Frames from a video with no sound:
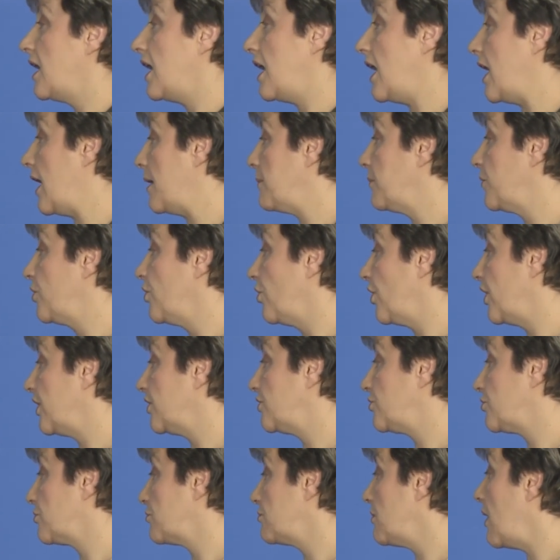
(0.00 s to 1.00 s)
I'm going
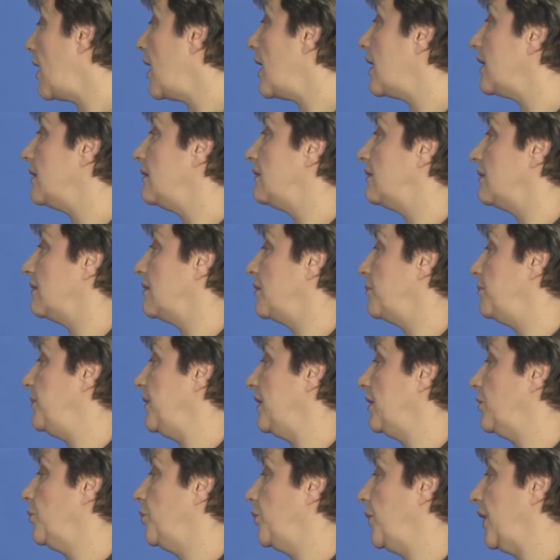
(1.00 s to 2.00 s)
to ride the
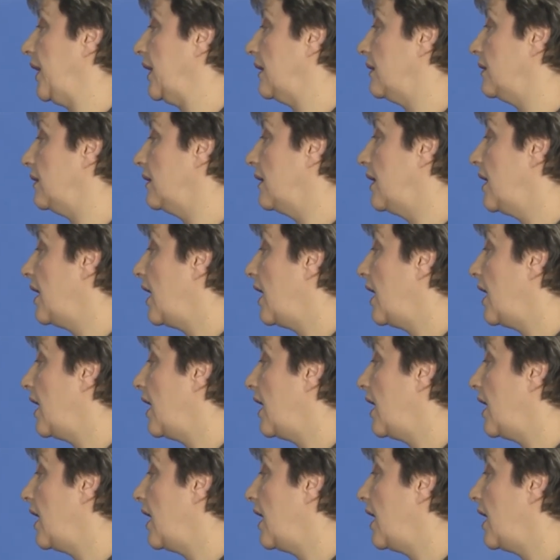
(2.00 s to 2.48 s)
big wheel.